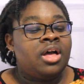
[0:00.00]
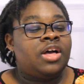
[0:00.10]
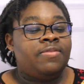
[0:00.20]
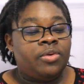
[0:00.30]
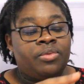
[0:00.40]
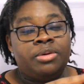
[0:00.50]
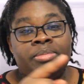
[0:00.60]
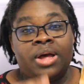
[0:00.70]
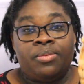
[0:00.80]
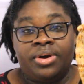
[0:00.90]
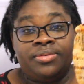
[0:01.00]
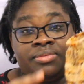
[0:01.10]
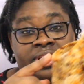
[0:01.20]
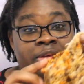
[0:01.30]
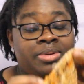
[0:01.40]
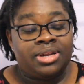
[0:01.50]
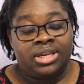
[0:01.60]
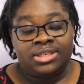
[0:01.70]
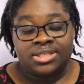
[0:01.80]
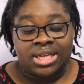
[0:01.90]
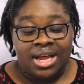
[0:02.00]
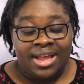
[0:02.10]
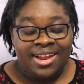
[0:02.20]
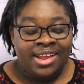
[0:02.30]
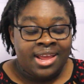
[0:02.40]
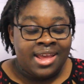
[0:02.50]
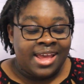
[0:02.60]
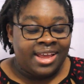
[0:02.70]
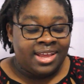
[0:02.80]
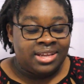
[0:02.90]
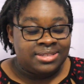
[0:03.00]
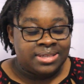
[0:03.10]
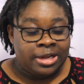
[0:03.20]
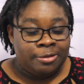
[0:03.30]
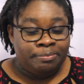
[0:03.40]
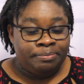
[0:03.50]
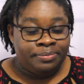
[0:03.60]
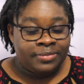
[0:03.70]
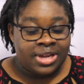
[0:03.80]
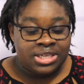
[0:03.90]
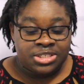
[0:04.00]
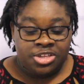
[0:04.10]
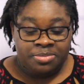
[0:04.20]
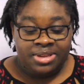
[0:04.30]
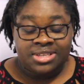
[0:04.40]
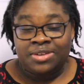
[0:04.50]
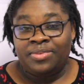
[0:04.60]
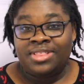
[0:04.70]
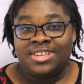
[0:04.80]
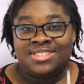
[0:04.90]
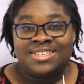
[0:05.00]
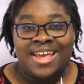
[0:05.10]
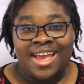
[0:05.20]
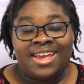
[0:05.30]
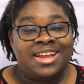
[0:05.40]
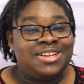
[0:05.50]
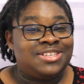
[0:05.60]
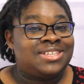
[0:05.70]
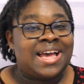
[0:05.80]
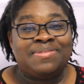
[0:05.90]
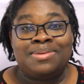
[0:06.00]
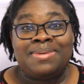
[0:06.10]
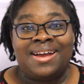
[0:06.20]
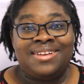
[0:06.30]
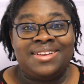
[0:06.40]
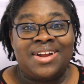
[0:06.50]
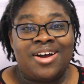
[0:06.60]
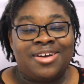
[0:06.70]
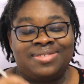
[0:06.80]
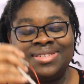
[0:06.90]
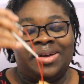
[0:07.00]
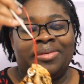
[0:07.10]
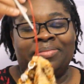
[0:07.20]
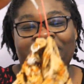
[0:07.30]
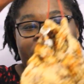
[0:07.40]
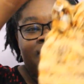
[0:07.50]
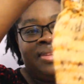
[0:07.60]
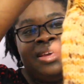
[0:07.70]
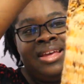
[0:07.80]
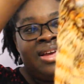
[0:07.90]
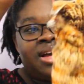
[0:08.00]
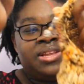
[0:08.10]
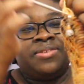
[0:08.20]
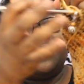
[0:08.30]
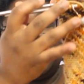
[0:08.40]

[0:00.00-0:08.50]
of the 1x1 rib on each side, and I should be done with it today, and I just have to bind it off. So I look